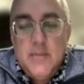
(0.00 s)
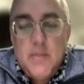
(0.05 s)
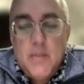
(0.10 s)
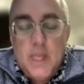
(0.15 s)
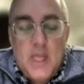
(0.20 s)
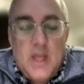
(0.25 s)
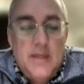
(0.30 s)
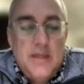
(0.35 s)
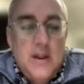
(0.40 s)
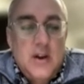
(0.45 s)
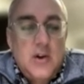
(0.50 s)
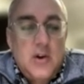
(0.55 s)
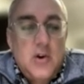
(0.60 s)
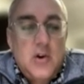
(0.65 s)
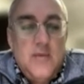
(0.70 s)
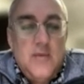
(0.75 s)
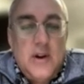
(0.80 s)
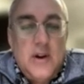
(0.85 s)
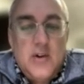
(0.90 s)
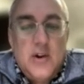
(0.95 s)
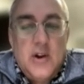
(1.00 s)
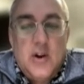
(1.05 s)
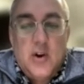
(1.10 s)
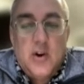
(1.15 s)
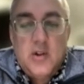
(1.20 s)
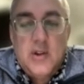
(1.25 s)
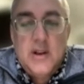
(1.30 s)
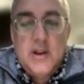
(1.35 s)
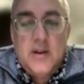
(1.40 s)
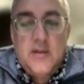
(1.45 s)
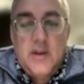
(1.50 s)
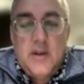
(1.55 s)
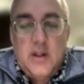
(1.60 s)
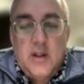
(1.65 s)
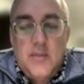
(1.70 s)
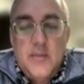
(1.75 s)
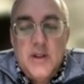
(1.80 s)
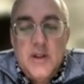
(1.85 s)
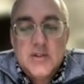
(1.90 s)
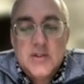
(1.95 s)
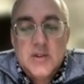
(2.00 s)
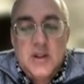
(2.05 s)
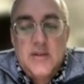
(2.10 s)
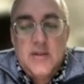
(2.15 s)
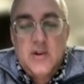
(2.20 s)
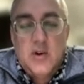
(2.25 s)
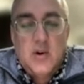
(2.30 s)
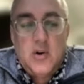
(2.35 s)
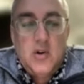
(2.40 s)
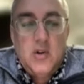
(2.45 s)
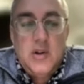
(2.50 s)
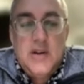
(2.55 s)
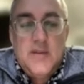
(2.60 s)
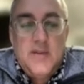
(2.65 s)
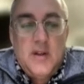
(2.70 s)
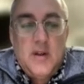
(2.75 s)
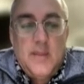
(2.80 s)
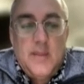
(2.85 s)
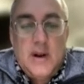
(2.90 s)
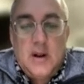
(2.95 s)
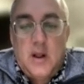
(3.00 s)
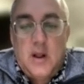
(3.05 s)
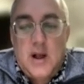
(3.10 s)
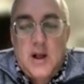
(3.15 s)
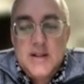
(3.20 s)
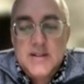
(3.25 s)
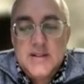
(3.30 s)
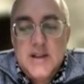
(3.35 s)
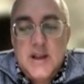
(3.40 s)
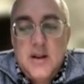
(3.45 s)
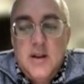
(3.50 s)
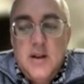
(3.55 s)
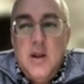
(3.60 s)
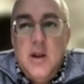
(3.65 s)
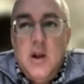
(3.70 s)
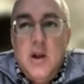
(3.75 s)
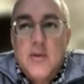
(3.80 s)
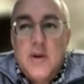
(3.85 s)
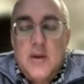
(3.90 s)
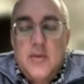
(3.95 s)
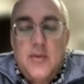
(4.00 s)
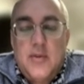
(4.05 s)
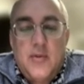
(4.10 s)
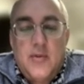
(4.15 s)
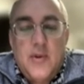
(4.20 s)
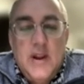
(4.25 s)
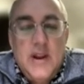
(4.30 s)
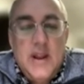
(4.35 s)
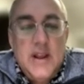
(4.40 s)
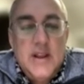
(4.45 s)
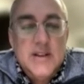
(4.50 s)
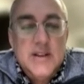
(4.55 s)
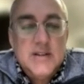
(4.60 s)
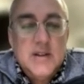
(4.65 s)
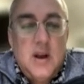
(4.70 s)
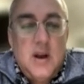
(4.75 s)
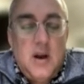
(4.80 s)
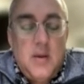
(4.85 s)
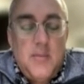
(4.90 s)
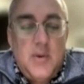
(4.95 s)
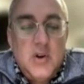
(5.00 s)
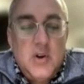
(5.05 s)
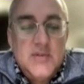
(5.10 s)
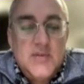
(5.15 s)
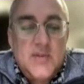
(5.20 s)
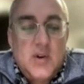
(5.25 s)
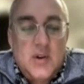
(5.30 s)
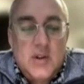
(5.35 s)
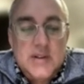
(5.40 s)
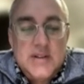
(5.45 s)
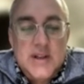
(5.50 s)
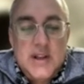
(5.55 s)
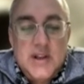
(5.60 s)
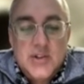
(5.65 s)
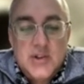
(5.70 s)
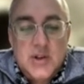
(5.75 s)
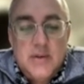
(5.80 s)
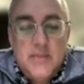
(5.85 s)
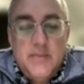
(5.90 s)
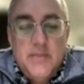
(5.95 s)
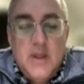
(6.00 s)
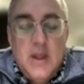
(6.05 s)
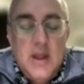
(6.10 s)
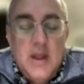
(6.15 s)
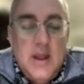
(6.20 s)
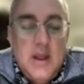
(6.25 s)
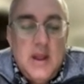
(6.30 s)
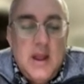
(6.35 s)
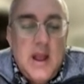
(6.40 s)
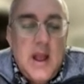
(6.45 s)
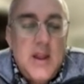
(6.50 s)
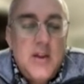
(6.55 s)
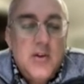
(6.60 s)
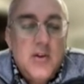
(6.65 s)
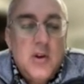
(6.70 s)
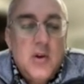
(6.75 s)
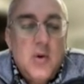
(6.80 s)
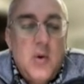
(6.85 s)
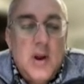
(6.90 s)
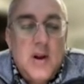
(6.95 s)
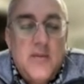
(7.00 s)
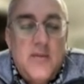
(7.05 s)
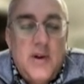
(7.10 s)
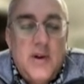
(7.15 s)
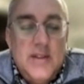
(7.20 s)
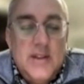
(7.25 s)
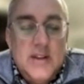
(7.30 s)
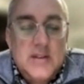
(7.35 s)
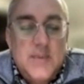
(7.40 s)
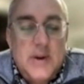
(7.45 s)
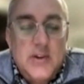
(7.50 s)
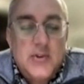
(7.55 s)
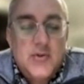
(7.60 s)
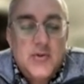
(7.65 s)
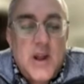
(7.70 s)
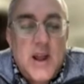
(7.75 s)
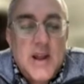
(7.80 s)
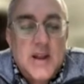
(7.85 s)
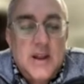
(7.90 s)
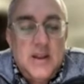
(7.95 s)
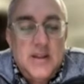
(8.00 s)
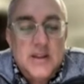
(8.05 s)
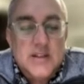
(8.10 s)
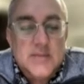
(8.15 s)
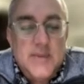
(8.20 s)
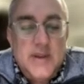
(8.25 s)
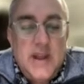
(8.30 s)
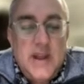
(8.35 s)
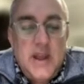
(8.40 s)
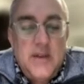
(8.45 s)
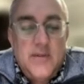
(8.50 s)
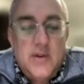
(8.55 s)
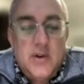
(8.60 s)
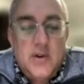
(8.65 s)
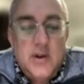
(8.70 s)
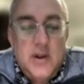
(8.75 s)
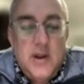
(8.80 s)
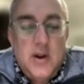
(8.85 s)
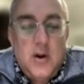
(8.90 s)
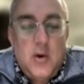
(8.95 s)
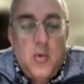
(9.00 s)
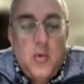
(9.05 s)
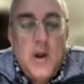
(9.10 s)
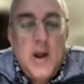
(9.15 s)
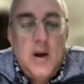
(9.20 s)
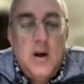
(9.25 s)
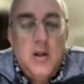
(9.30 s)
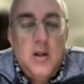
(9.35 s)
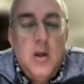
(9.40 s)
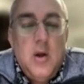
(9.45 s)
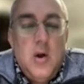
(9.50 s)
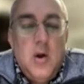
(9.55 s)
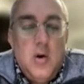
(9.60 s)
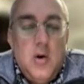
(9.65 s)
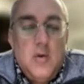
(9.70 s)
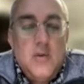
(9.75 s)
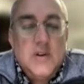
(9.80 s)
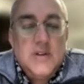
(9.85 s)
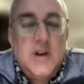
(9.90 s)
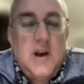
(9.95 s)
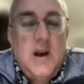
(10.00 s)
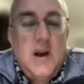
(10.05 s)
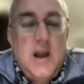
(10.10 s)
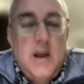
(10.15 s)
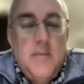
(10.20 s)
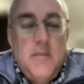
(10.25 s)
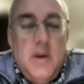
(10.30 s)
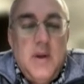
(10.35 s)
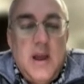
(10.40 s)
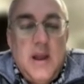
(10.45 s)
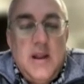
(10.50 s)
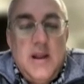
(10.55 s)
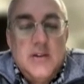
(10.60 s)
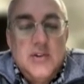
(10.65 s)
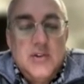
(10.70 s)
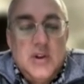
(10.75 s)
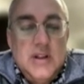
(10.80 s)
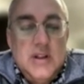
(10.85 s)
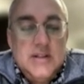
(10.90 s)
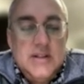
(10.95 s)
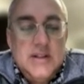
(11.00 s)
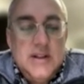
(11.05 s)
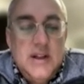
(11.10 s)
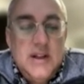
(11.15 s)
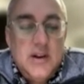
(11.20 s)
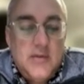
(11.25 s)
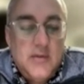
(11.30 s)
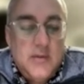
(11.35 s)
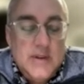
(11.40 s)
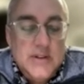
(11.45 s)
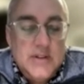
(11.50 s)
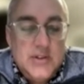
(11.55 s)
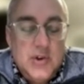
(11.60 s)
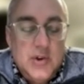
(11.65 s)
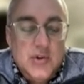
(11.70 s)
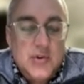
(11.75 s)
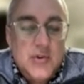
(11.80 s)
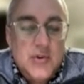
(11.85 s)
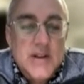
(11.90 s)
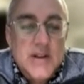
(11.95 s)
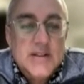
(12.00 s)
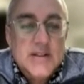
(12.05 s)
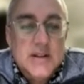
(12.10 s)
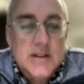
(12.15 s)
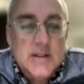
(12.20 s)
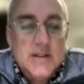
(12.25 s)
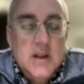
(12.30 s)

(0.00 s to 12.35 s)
They occur very early in development, so they have an early developmental onset, around 3 days post-fertilization. And you can quantify this by tracking this behavior in a well over time. And as you can see here from these two traces,